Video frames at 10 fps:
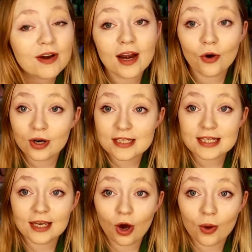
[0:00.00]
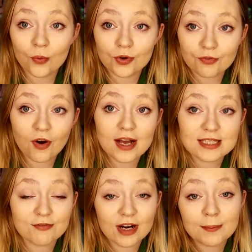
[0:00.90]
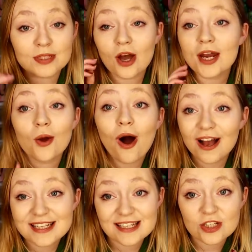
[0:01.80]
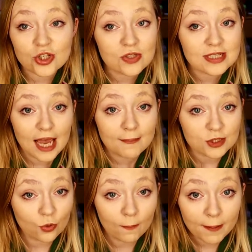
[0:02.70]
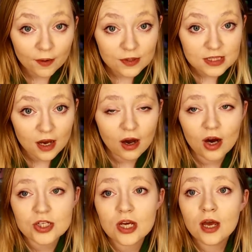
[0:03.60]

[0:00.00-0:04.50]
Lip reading: And honestly, I would advise it for anybody. I know Iceland do the same. It's called a bonus card.